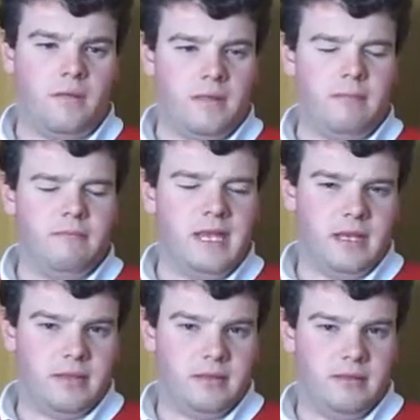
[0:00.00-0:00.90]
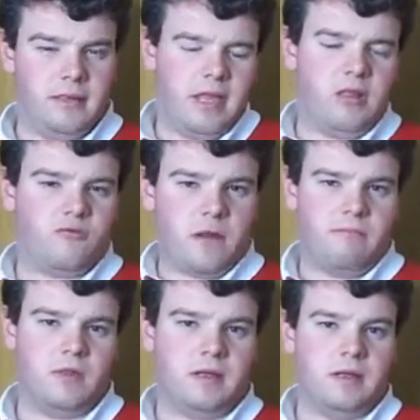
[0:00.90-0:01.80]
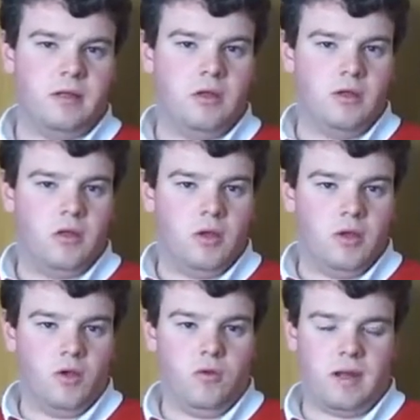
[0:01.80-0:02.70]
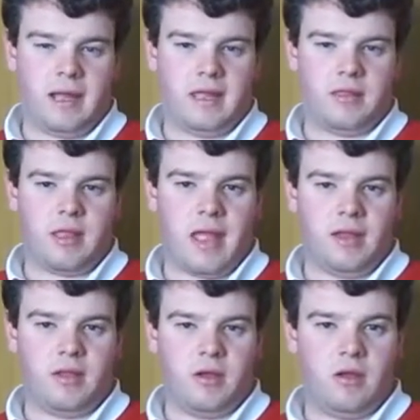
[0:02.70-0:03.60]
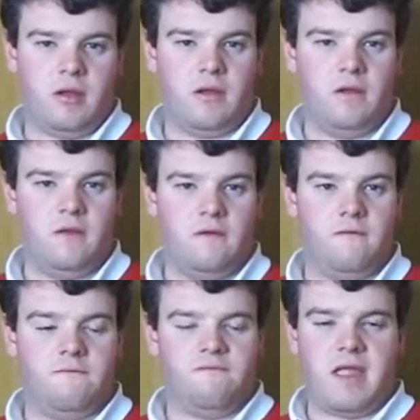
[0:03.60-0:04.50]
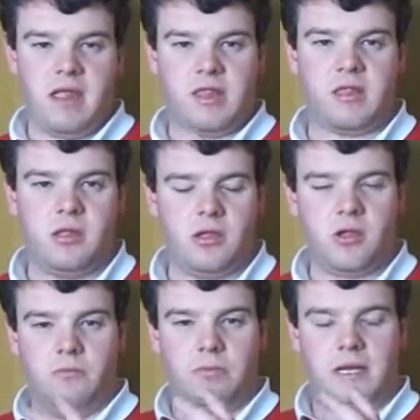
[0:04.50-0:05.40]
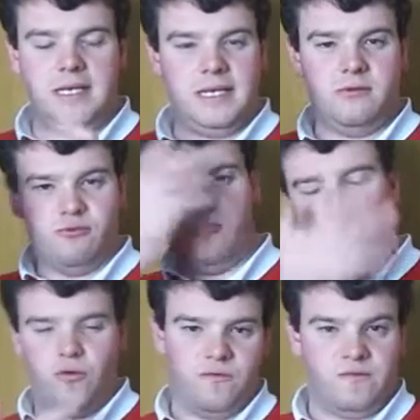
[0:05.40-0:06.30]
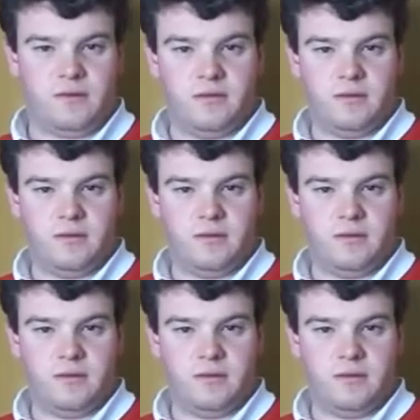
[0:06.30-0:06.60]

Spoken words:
they meet his grandmother, who has had her face completely removed.